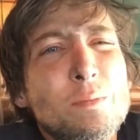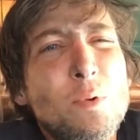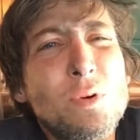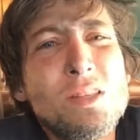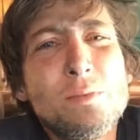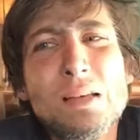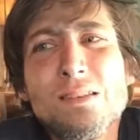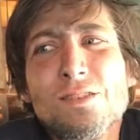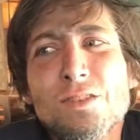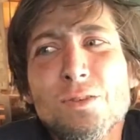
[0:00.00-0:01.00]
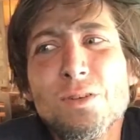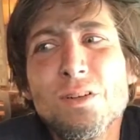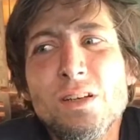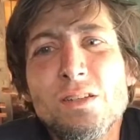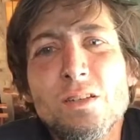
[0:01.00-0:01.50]
what some guys are
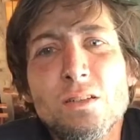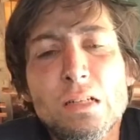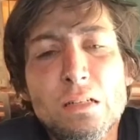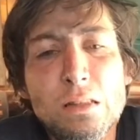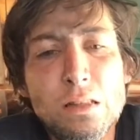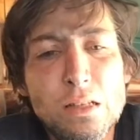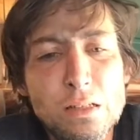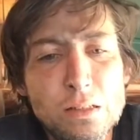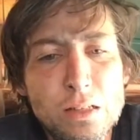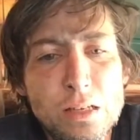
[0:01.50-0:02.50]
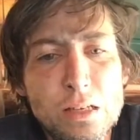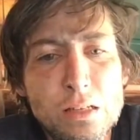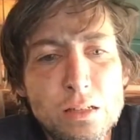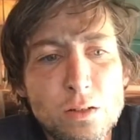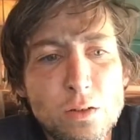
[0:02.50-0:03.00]
doing is they're literally
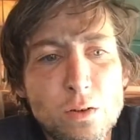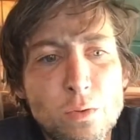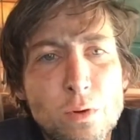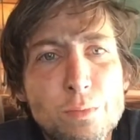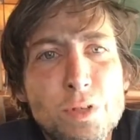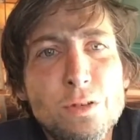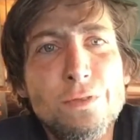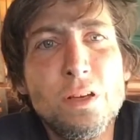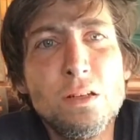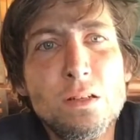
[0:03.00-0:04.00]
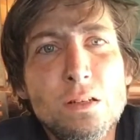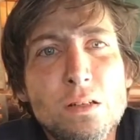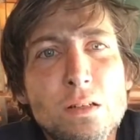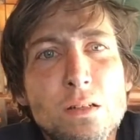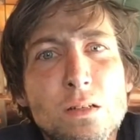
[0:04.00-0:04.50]
removing
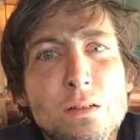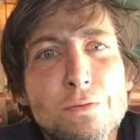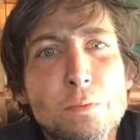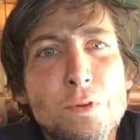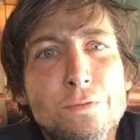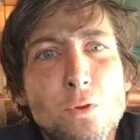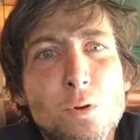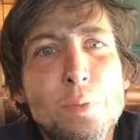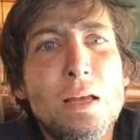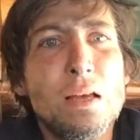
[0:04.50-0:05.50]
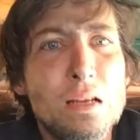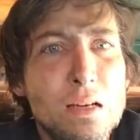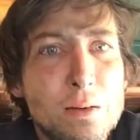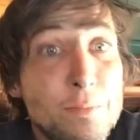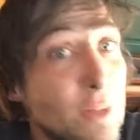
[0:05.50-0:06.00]
from the floor pan
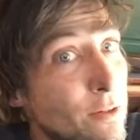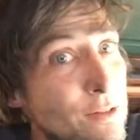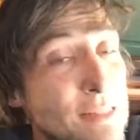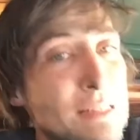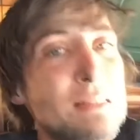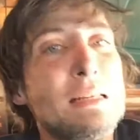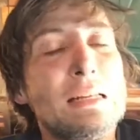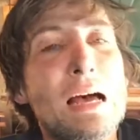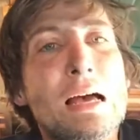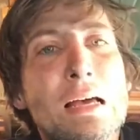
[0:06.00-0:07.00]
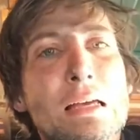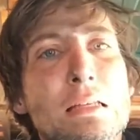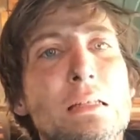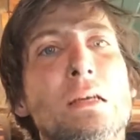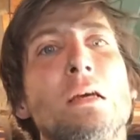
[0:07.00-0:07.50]
up the old
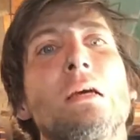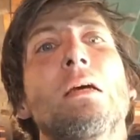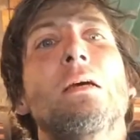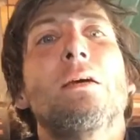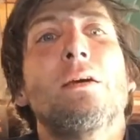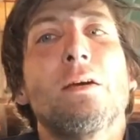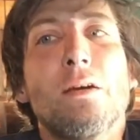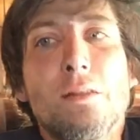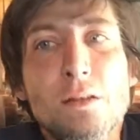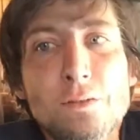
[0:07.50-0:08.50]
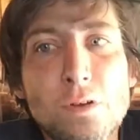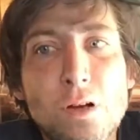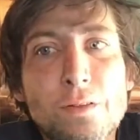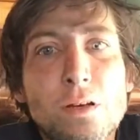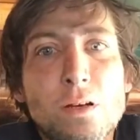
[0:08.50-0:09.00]
69, and then
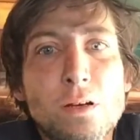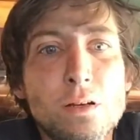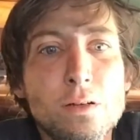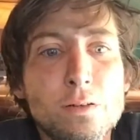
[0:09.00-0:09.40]
on the